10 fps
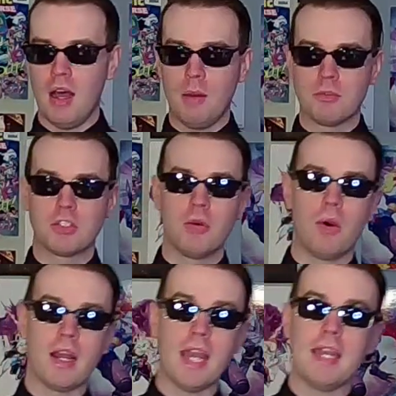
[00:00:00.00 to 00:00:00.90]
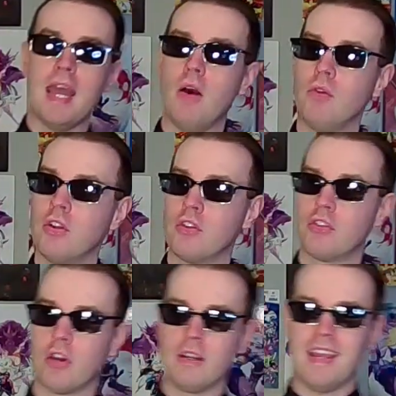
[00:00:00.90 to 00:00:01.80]
So again, now you're
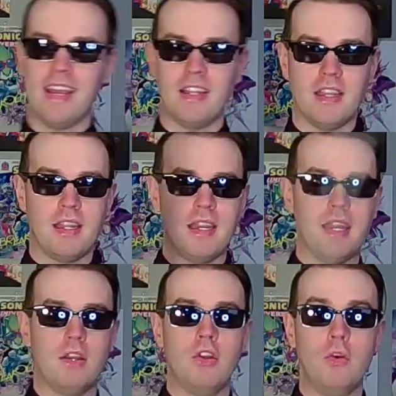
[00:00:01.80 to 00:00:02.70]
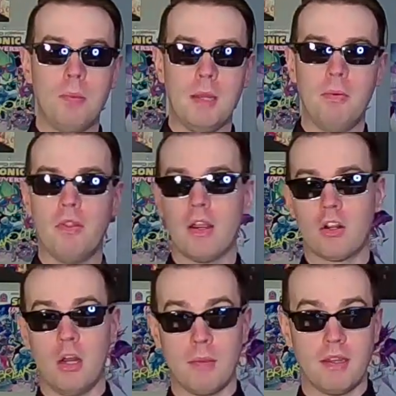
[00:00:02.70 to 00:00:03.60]
starting to alienate new people that are
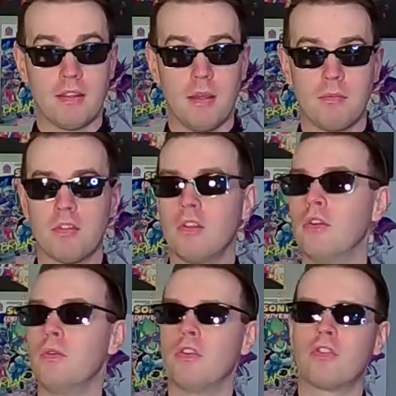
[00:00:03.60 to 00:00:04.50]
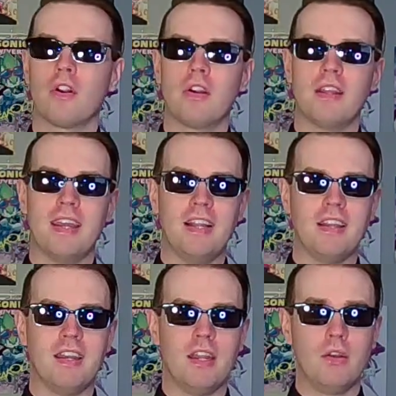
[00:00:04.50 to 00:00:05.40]
coming into the MCU. You're starting to
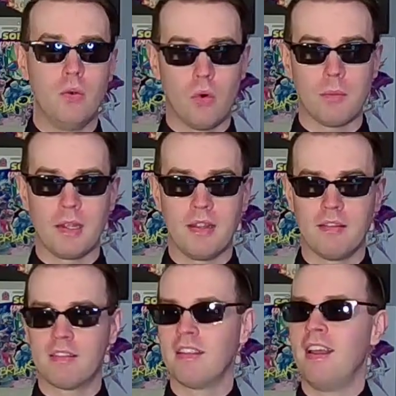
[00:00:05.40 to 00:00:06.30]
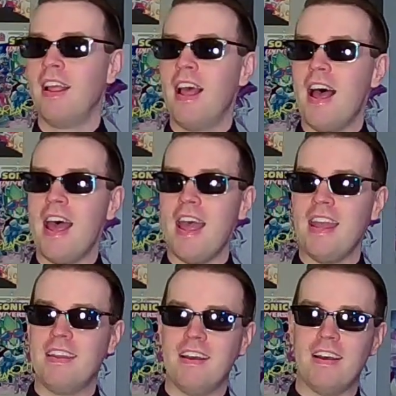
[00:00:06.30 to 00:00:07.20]
alienate normies,
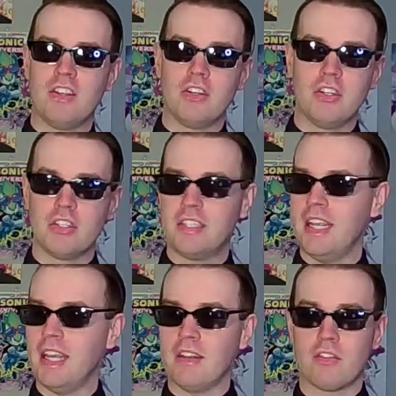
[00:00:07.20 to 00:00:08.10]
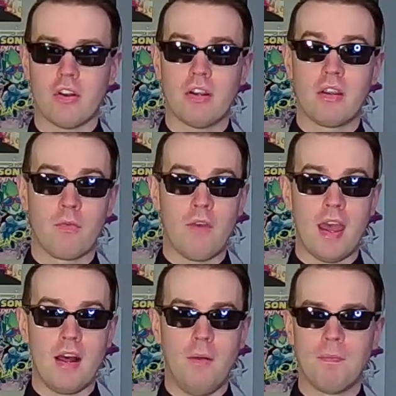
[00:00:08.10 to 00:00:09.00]
and you're seeing it starting to
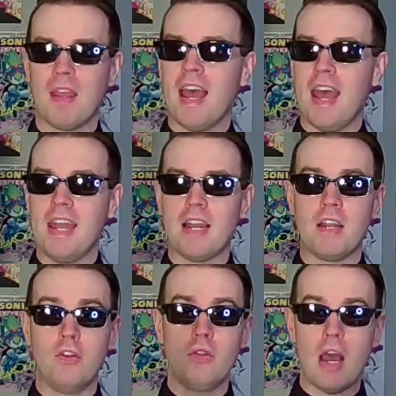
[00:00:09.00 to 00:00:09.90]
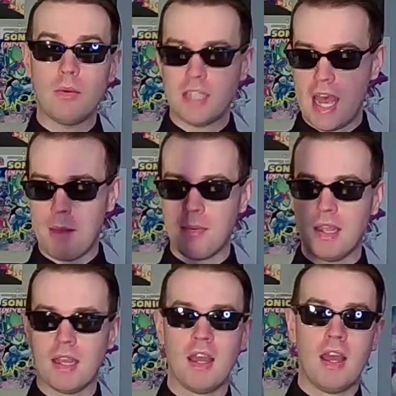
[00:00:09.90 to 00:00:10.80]
fail. And I knew that was
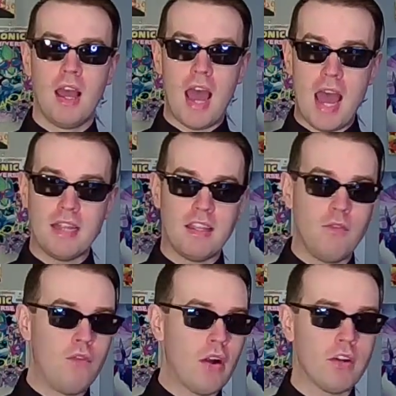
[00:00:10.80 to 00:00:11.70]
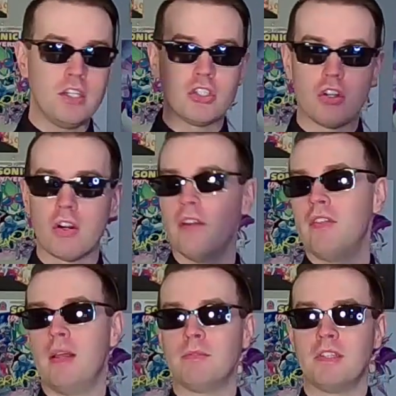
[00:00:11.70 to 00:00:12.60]
happening at the very start of the
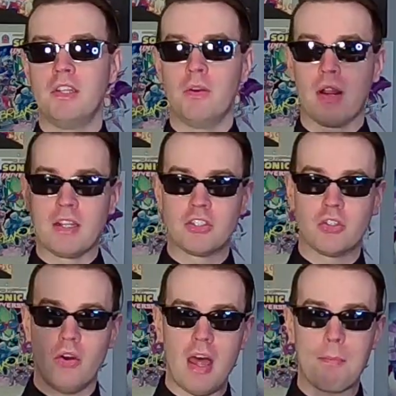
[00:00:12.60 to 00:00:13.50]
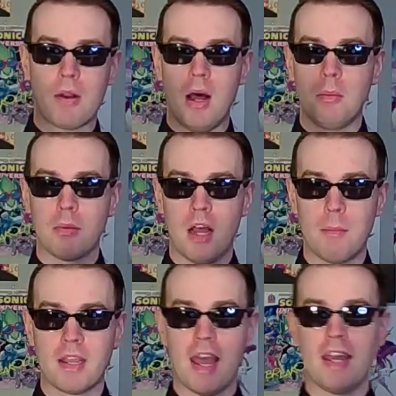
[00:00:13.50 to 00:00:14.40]
MCU, and I saw that problem
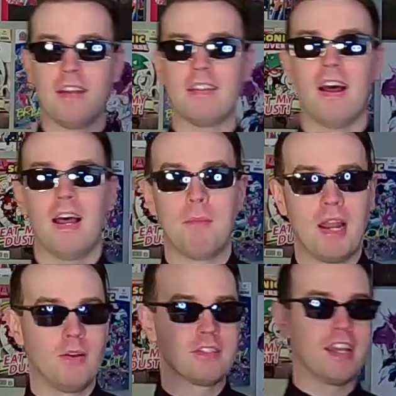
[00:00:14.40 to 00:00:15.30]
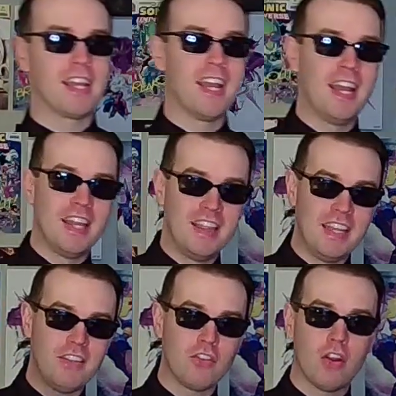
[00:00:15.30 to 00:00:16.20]
coming ahead of time, and I was like,
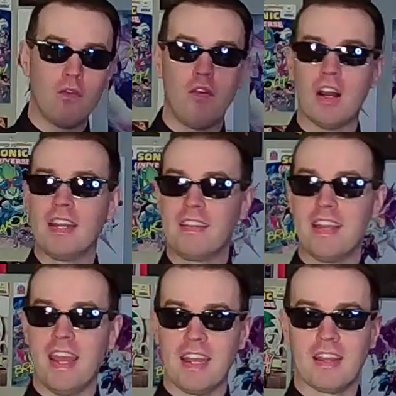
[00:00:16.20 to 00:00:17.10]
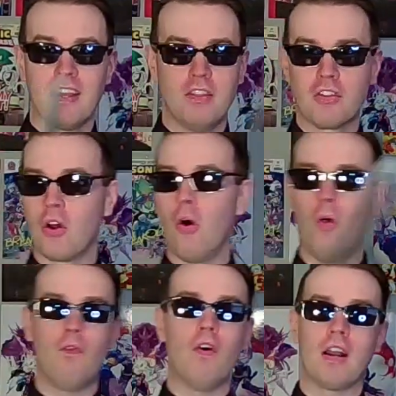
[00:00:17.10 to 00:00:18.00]
this is gonna fucking tank this whole
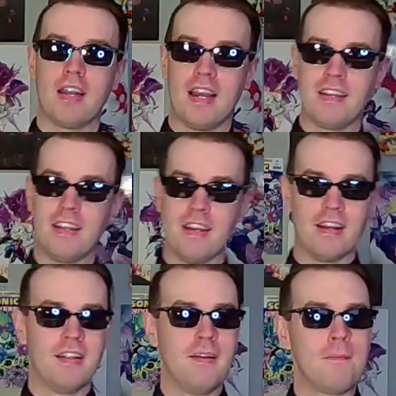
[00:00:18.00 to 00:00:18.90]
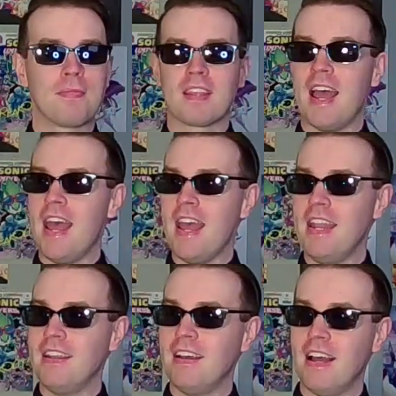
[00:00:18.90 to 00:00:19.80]
fucking idea.
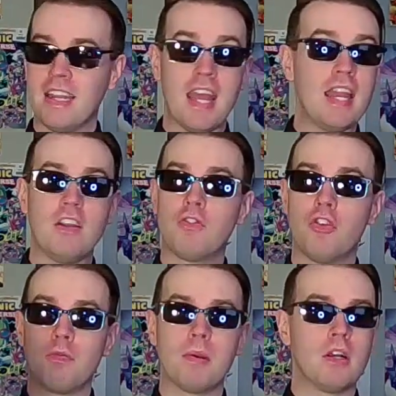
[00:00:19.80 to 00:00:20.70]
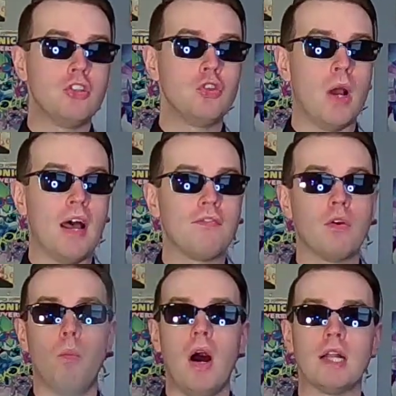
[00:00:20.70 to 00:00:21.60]
And again, it's just because you have to
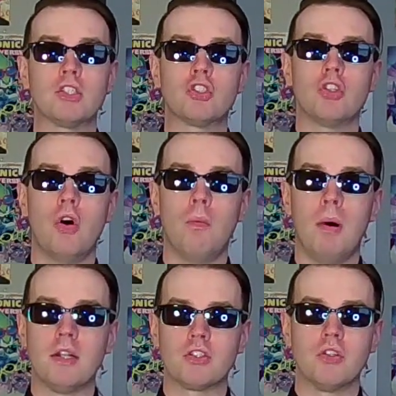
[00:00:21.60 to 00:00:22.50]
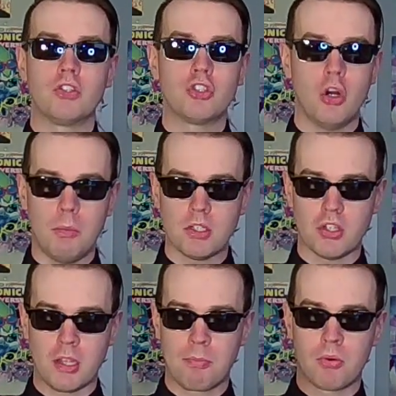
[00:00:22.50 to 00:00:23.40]
watch so much. So there's so much,
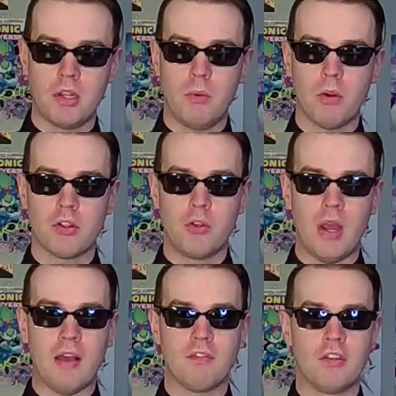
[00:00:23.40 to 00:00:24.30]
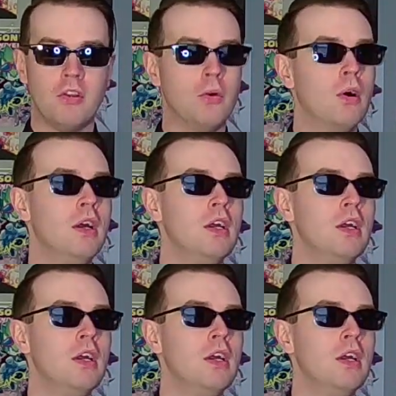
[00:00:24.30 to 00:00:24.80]
like, pre-work you have to do